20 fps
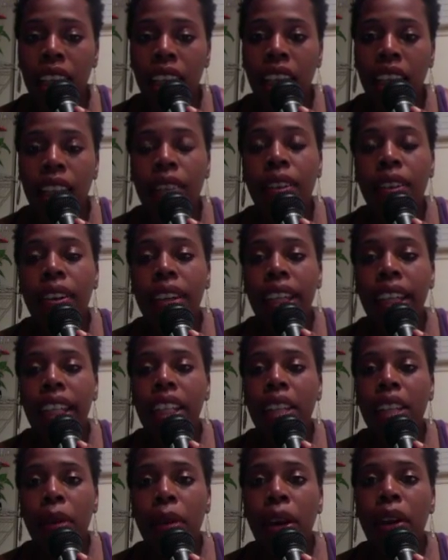And you're going to end
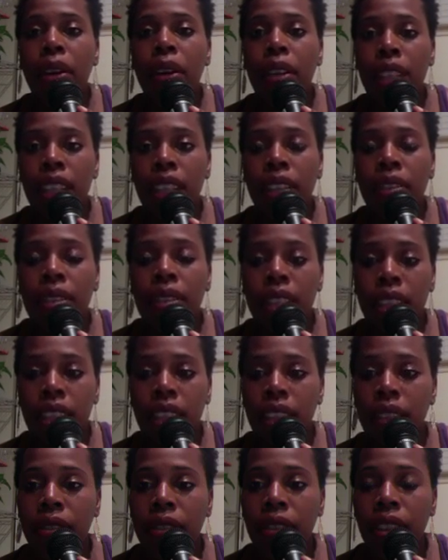up hurting yourself,